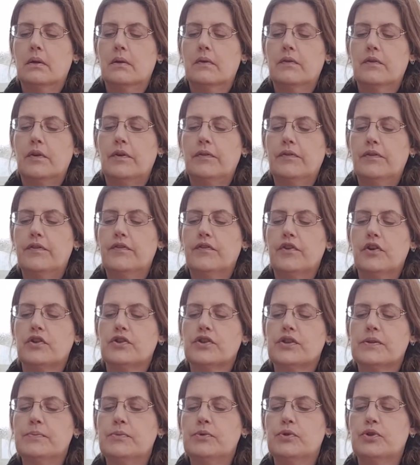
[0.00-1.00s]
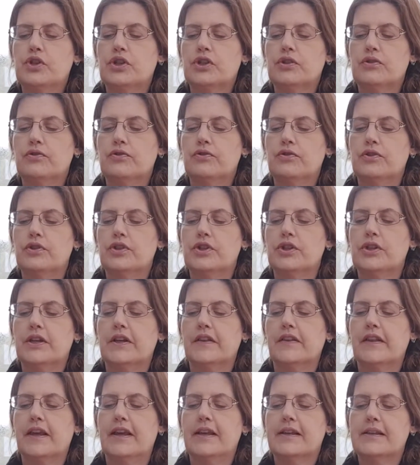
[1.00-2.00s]
So if you've got small children
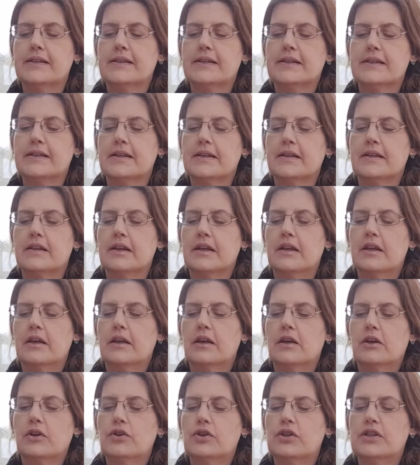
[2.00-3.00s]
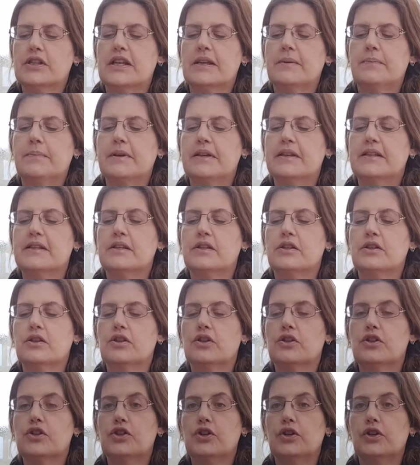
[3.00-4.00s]
doing this, a good tip is
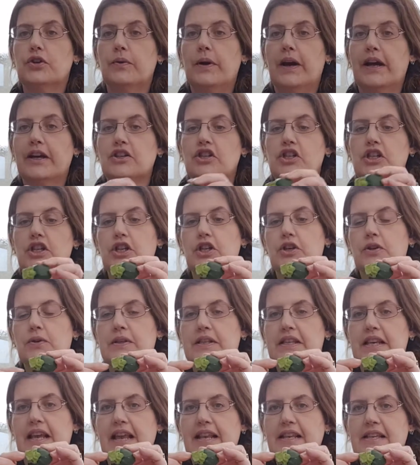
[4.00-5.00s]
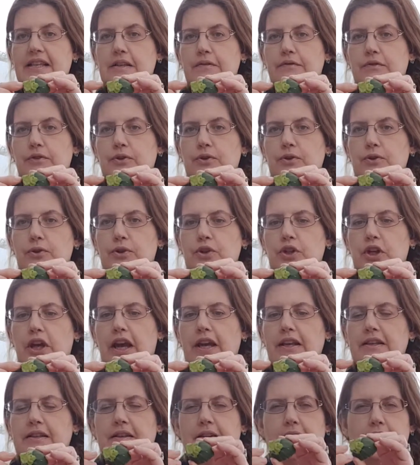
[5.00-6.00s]
to actually use the end of a
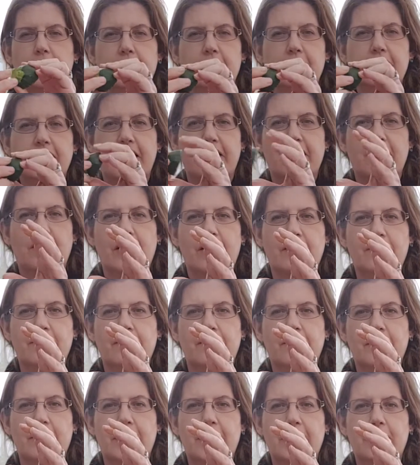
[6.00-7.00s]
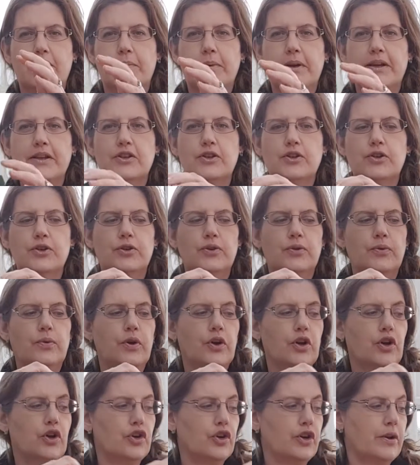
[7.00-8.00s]
courgette because then they'll have a little bit to
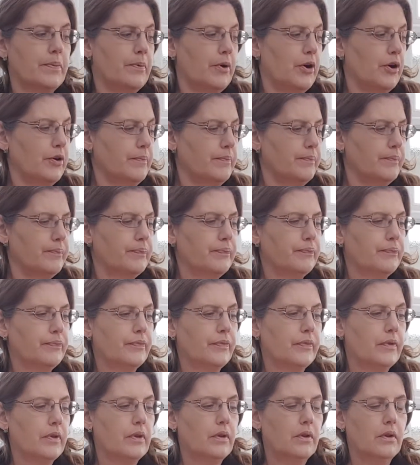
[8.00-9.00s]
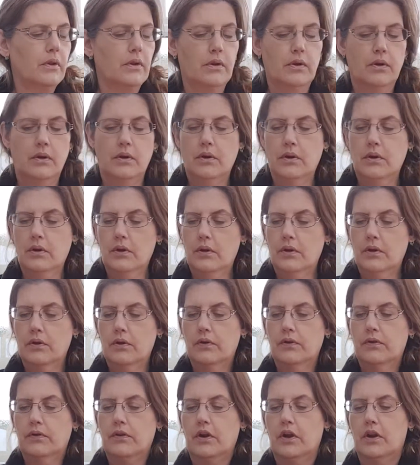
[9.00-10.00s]
grip on.
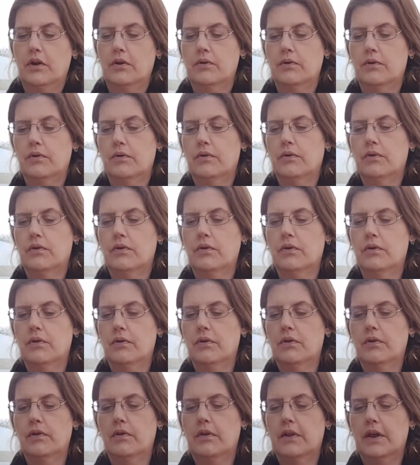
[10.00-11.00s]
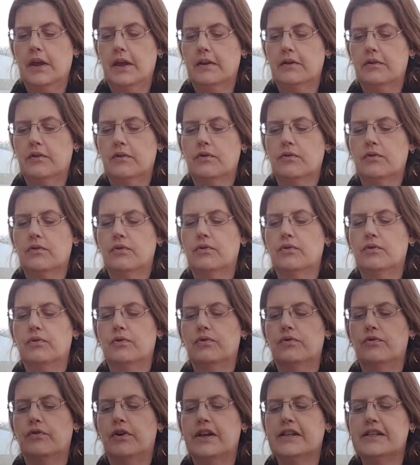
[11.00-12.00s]
So that's
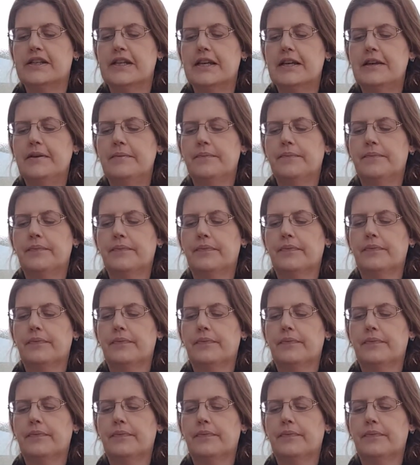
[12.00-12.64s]
all ready.